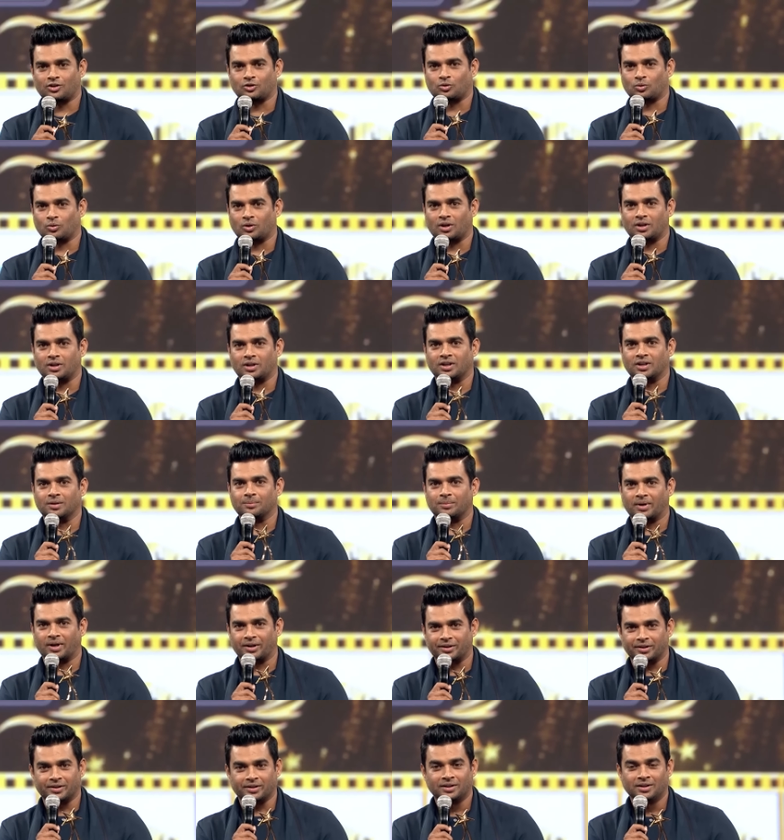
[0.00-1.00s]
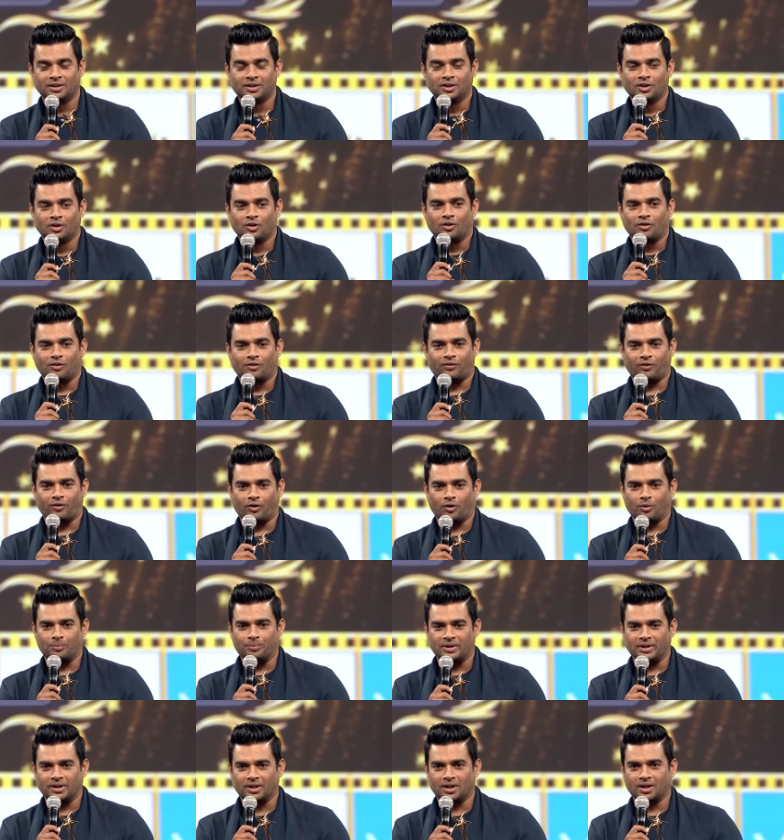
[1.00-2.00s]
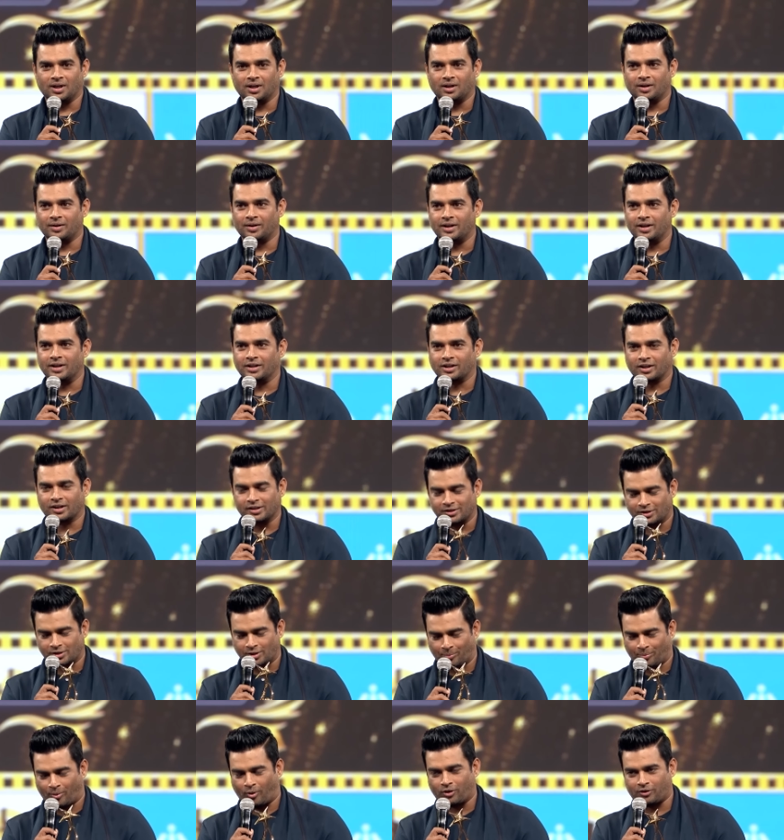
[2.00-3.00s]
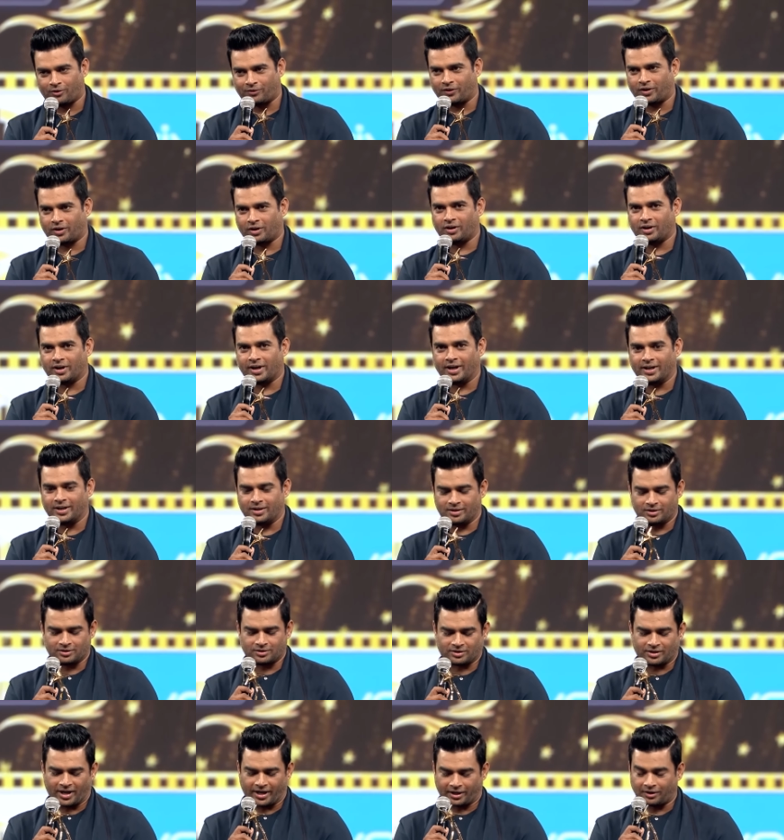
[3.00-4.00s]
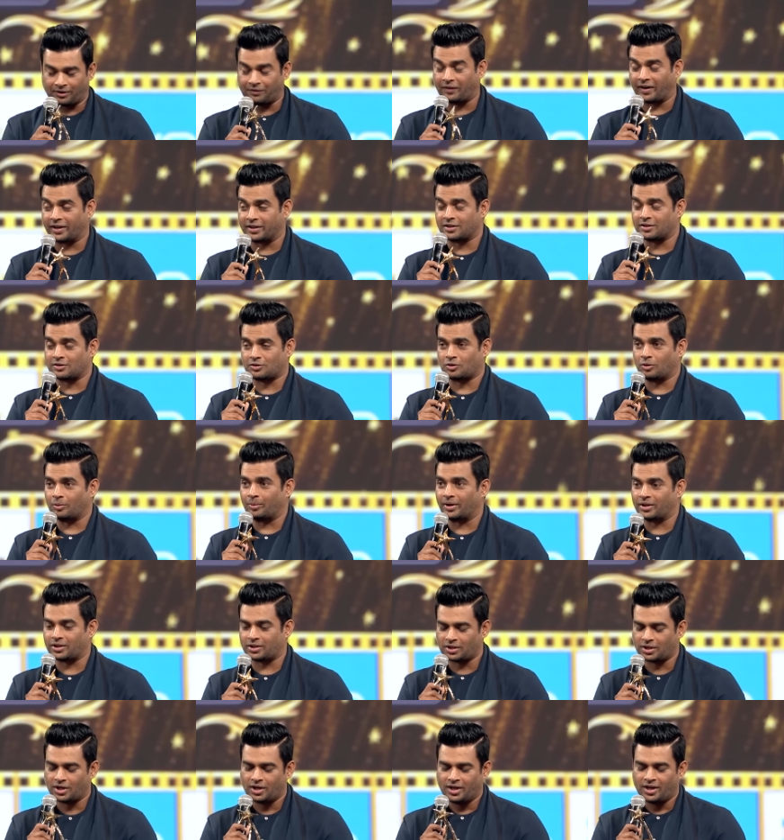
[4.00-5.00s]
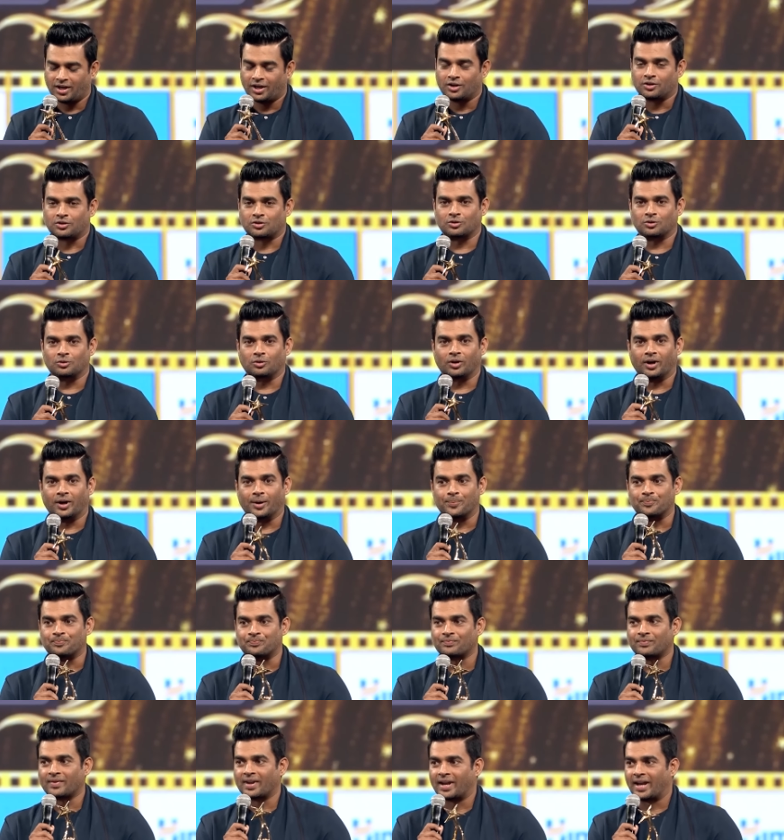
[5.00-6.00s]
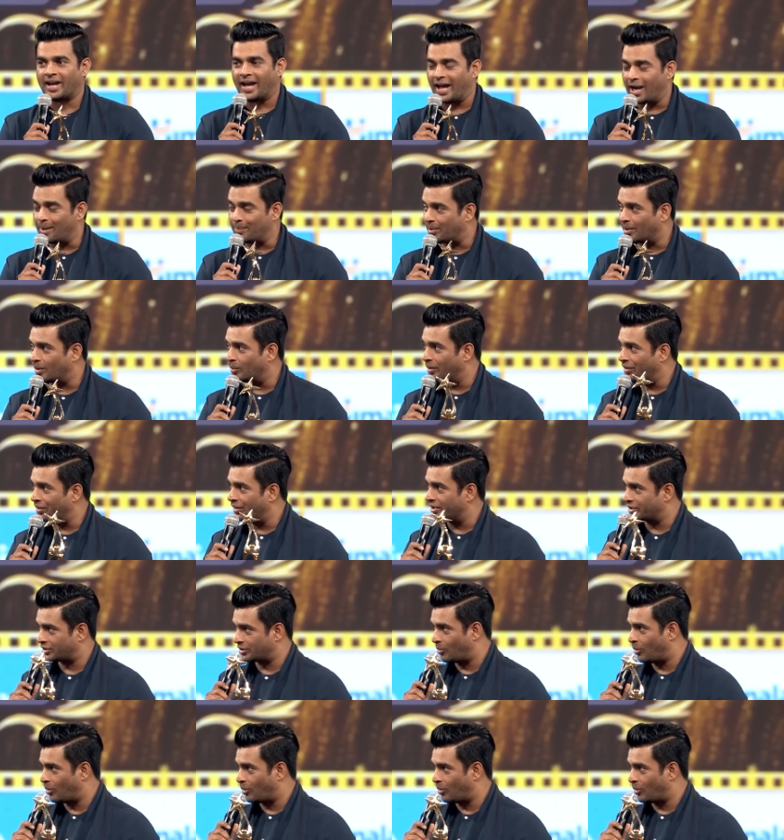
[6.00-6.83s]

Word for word: you to her dear mother for being an eternal support for her and sacrificing so much to um, help her win this